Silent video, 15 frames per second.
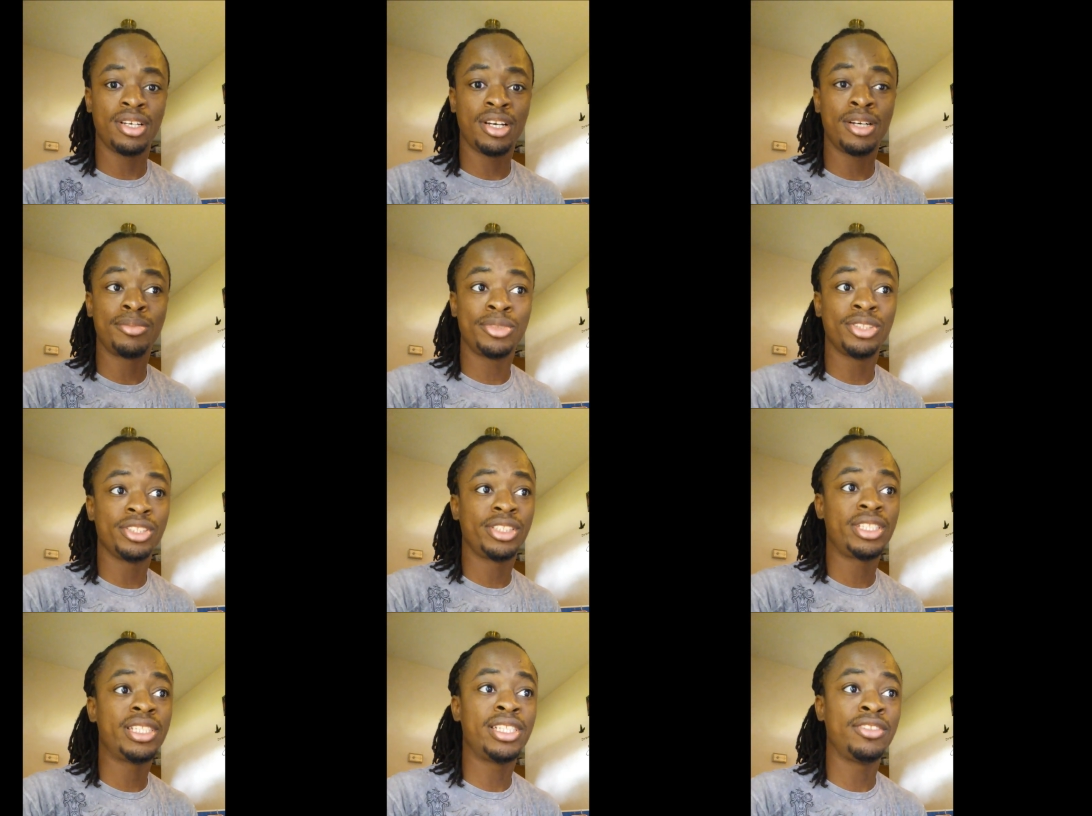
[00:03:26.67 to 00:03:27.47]
up their
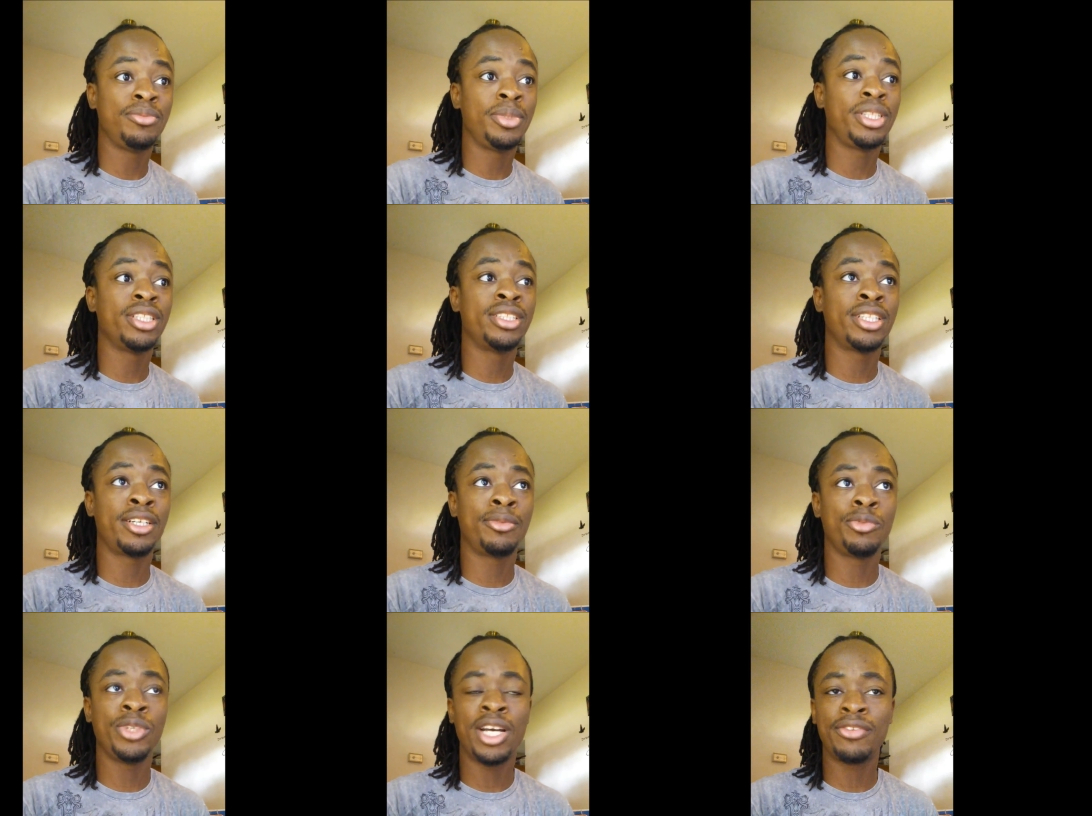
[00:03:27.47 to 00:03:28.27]
sleeve because
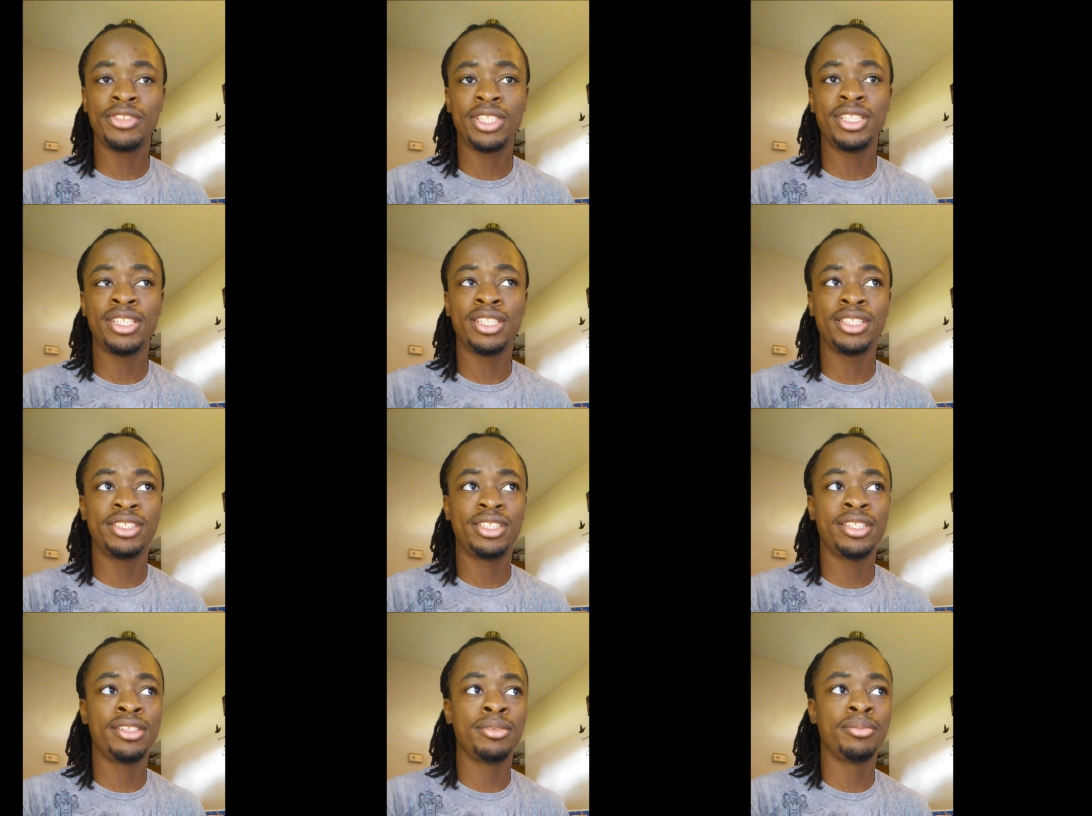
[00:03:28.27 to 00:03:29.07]
um we obviously didn't
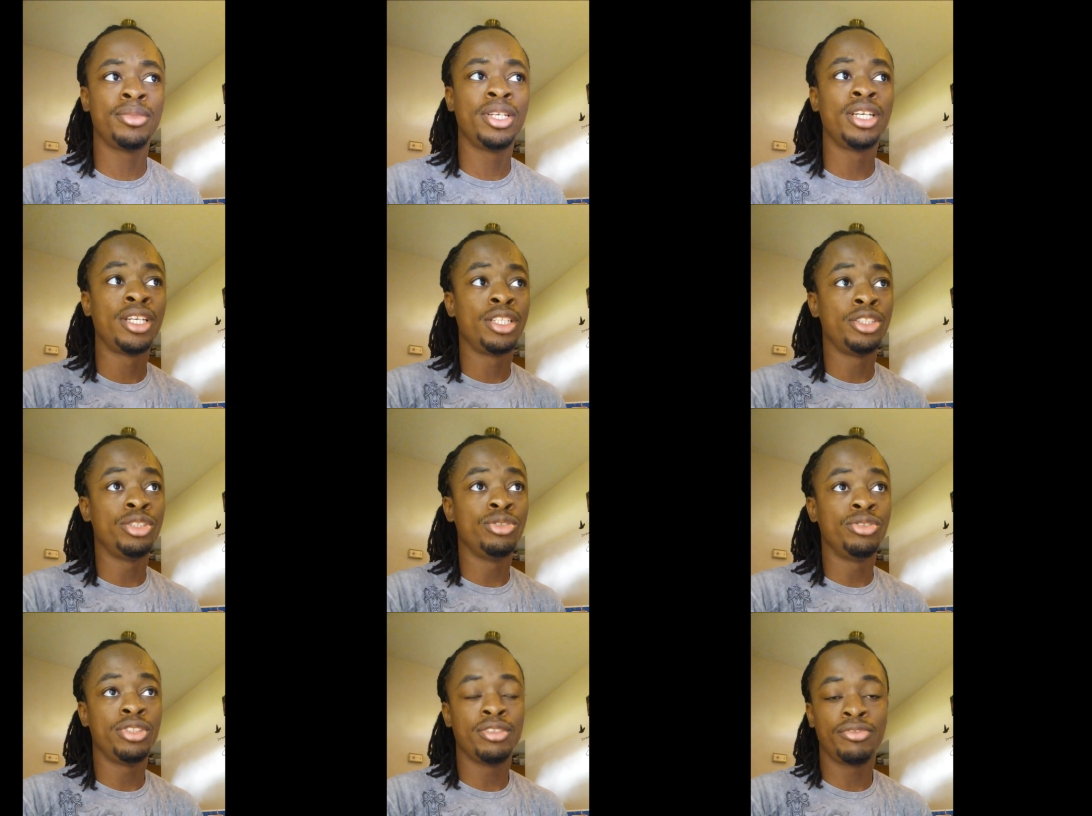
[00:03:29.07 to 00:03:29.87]
see them
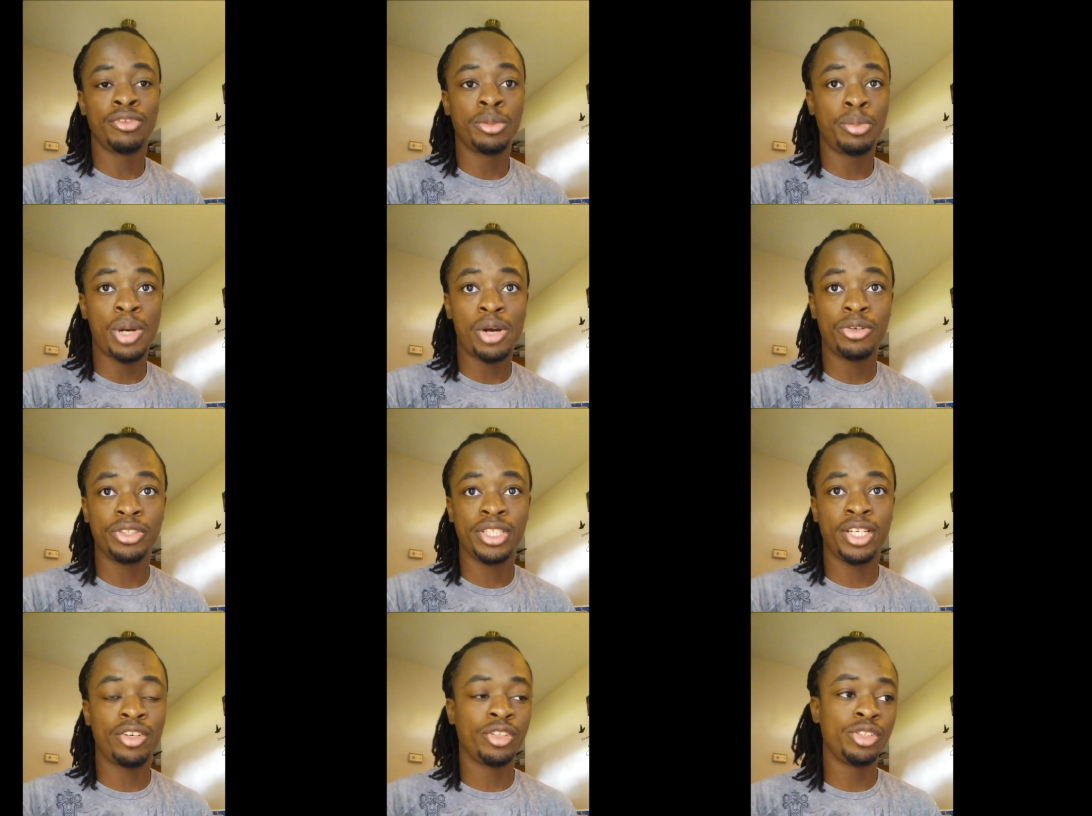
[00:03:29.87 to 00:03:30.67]
use their full
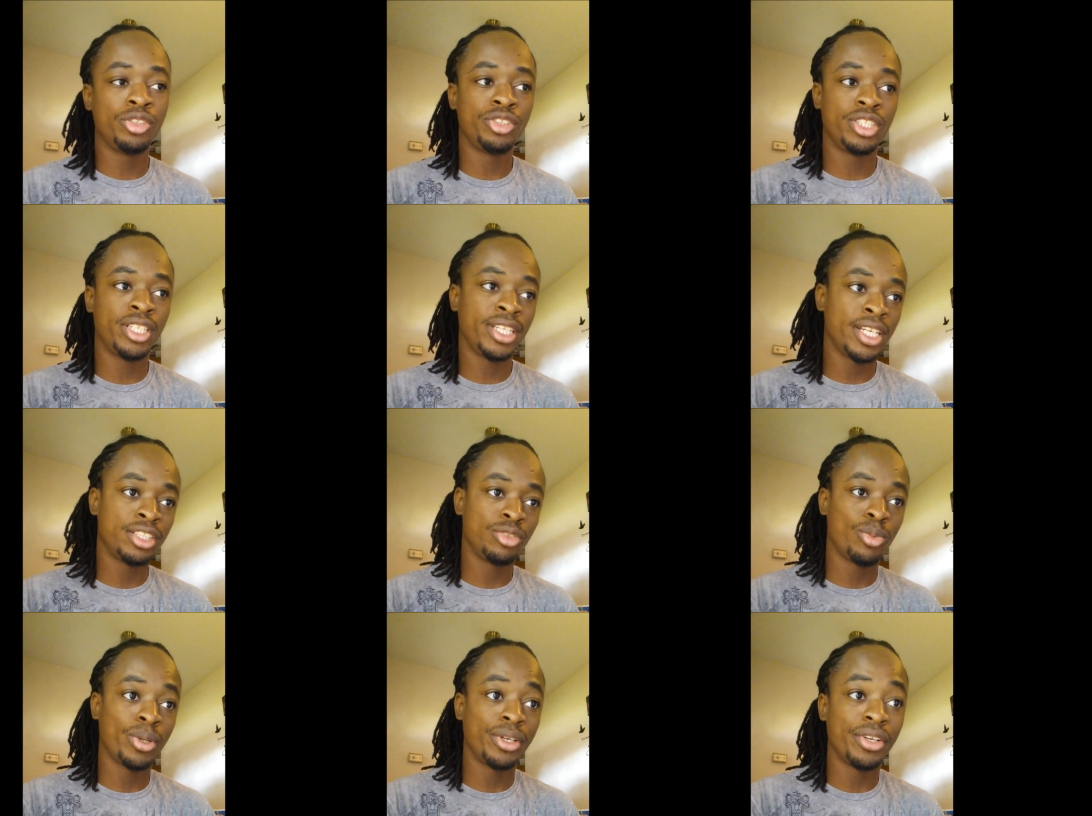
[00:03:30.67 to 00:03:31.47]
powers yet or use it
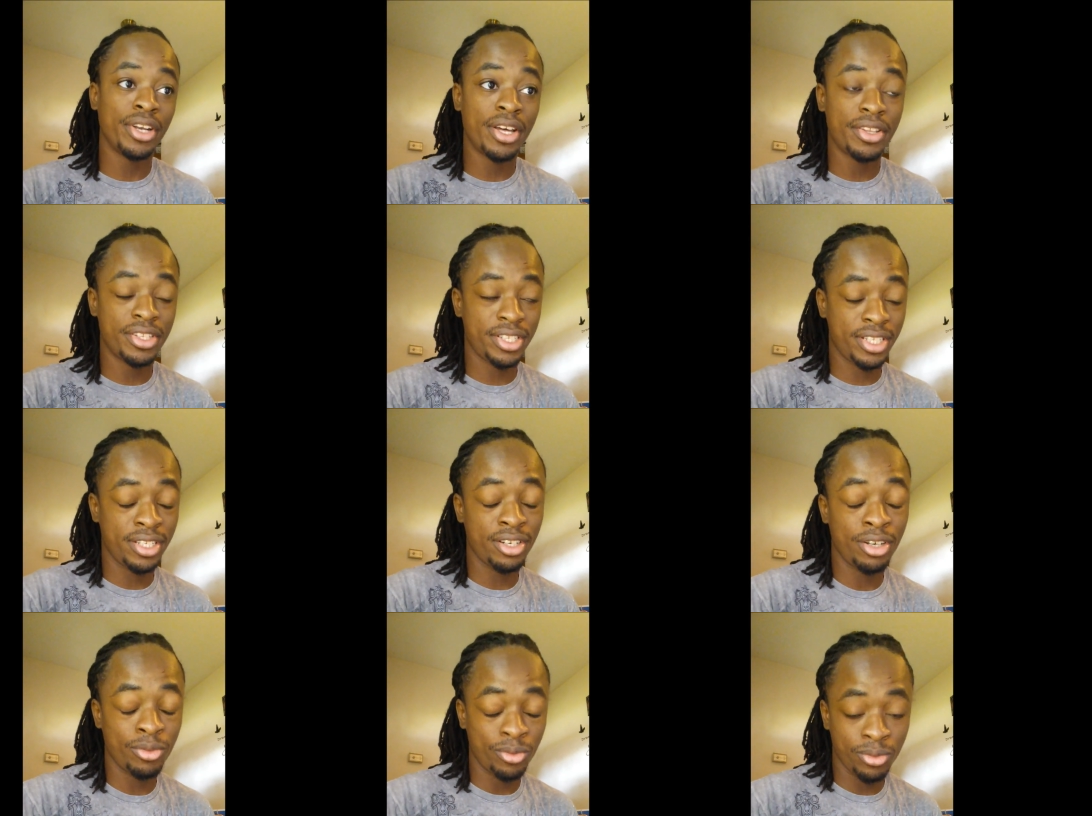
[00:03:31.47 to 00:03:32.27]
against one another
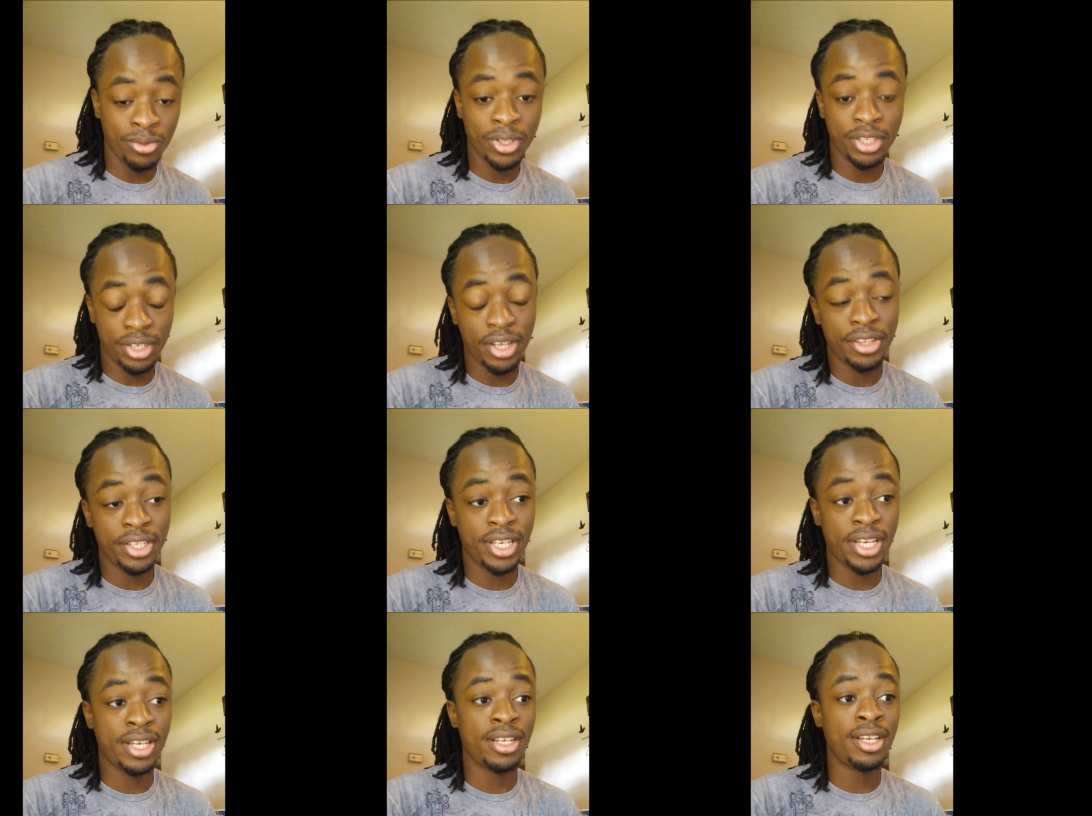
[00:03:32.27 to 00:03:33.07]
one another
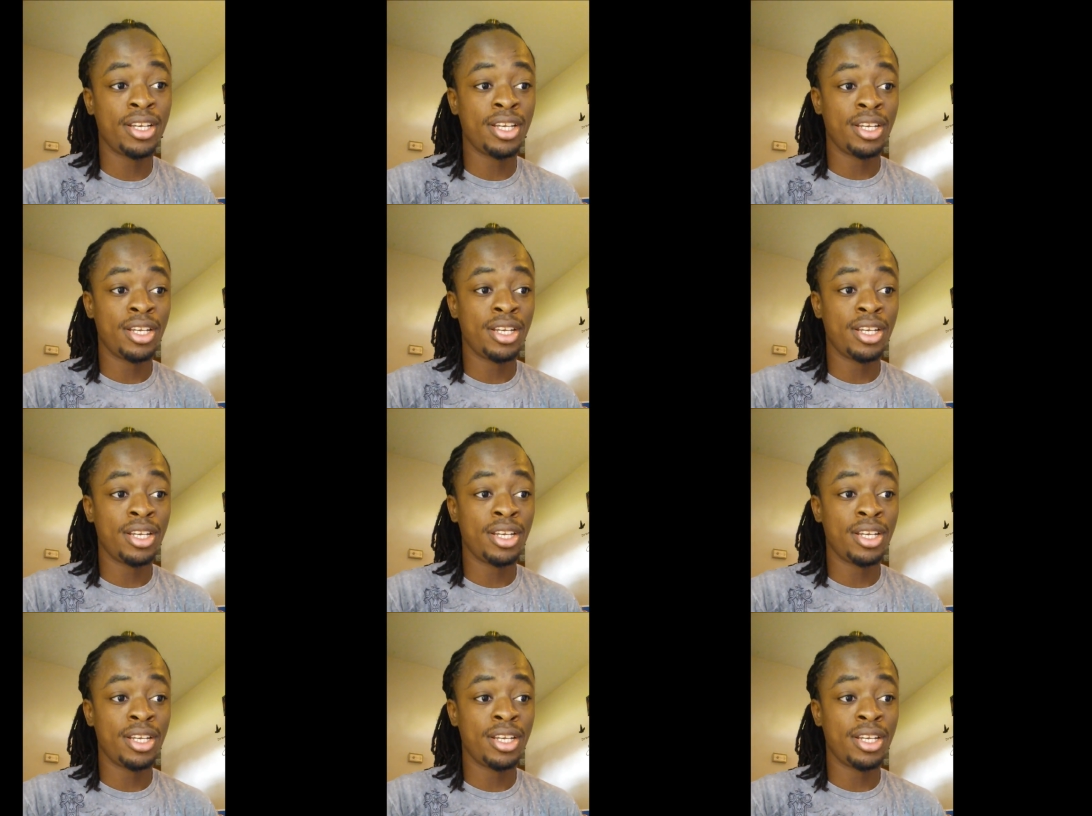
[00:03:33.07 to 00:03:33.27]
yet.